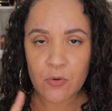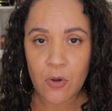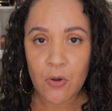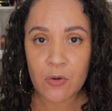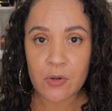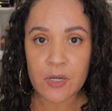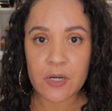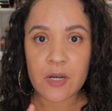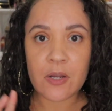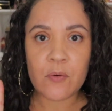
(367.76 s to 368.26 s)

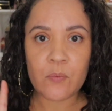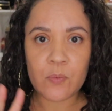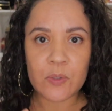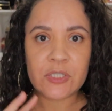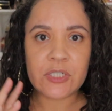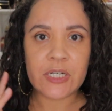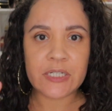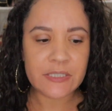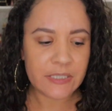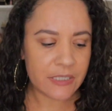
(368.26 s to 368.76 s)
Coconut,
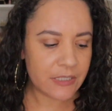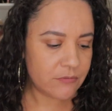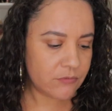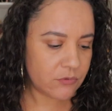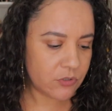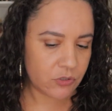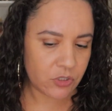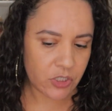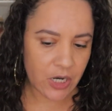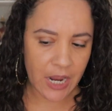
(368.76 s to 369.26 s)
which I did
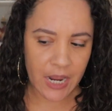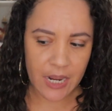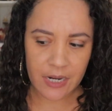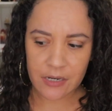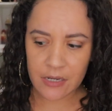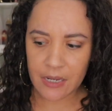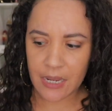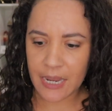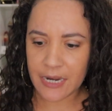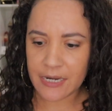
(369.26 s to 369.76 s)

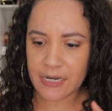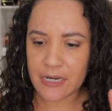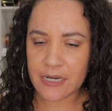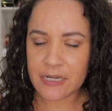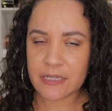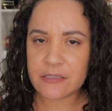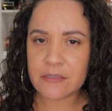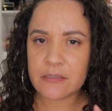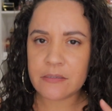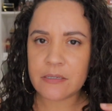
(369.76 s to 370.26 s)
check, and it
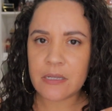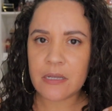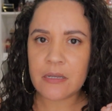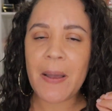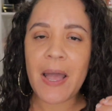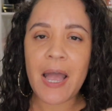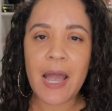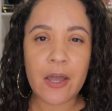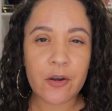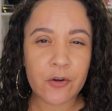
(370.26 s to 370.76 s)
is
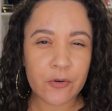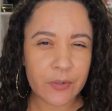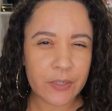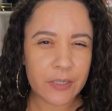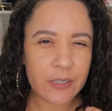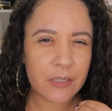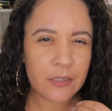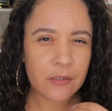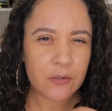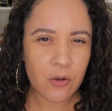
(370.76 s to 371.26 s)

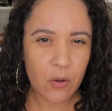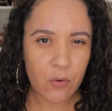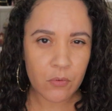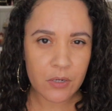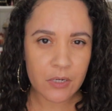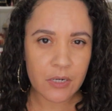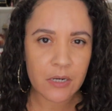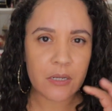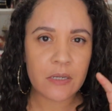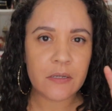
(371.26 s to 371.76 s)
powdery
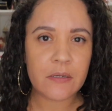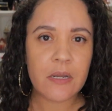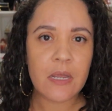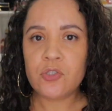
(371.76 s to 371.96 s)
coconut.